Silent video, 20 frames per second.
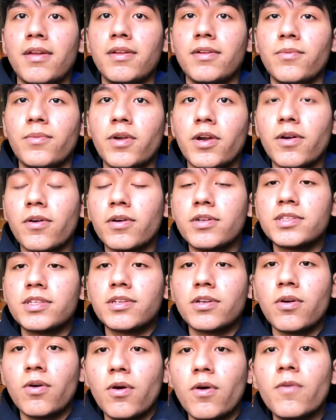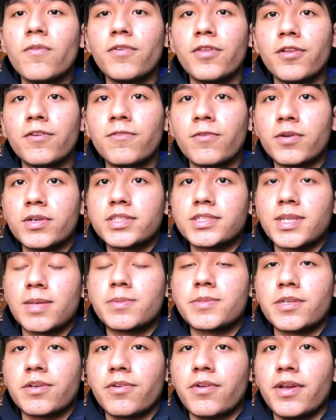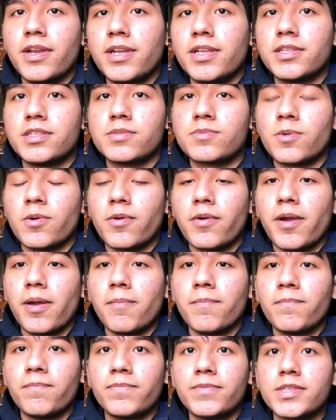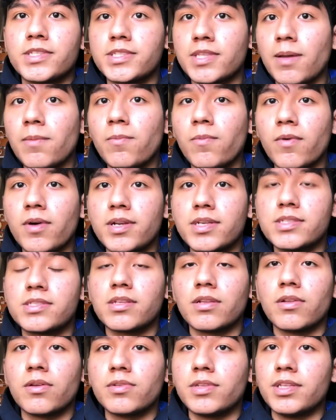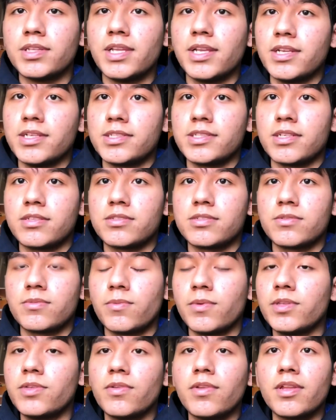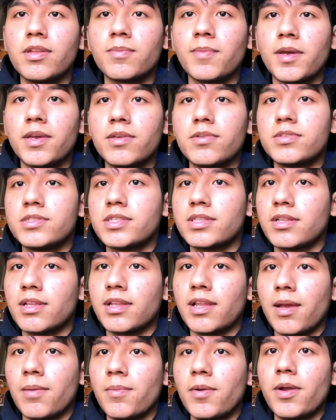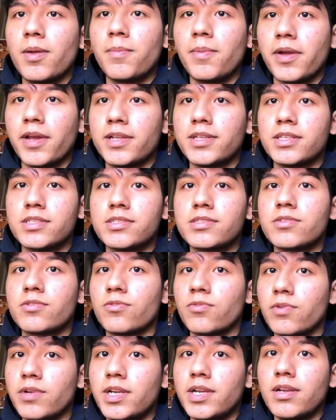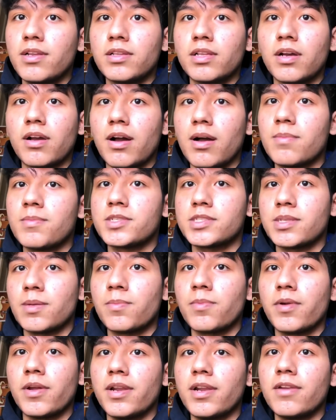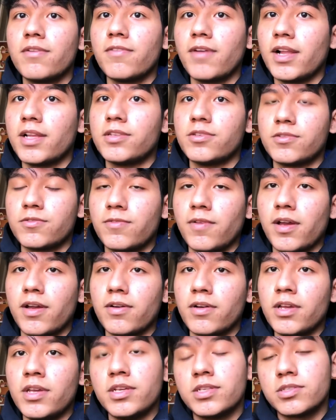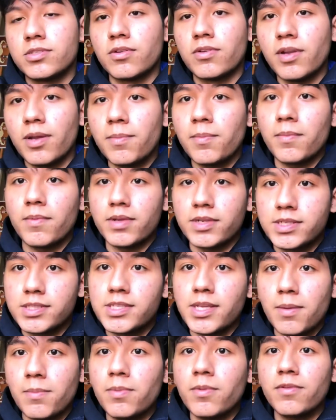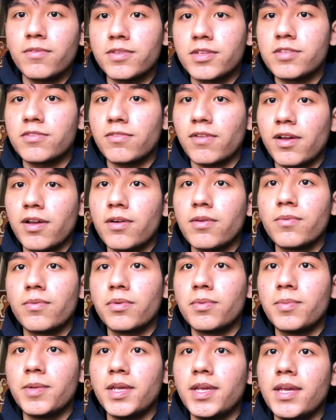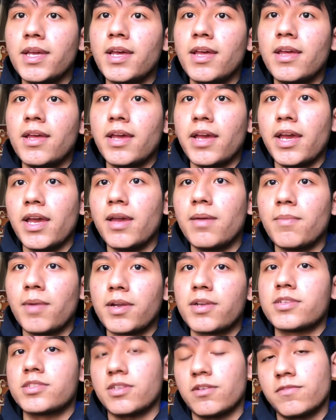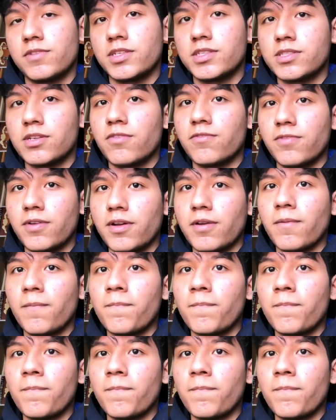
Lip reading: We are going to go over the 4 steps in creating this program. Step 1 is to load the datasets. We do this by using the library pandas to read the comma separated values file. So an example of this file would be a Microsoft Excel file.